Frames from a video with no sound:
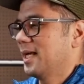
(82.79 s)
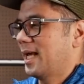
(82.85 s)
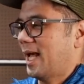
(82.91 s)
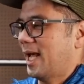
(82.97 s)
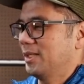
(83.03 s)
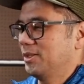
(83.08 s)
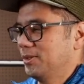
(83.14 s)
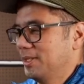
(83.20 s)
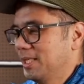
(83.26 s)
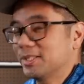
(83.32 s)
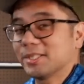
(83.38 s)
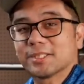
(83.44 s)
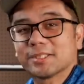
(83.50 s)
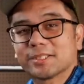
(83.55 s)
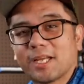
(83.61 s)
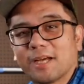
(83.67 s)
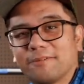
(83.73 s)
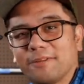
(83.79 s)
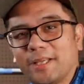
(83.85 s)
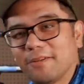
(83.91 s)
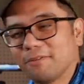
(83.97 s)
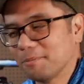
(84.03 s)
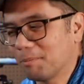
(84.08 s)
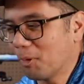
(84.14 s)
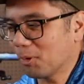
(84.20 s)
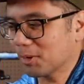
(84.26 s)
and you need to stuff
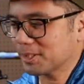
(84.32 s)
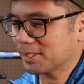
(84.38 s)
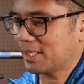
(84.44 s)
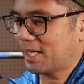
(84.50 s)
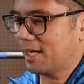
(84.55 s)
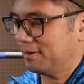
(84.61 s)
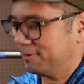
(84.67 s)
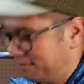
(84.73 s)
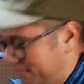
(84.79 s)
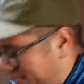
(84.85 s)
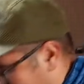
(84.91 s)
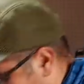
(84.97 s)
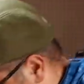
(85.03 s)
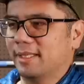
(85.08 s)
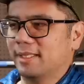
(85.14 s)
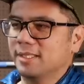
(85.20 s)
even more stuff.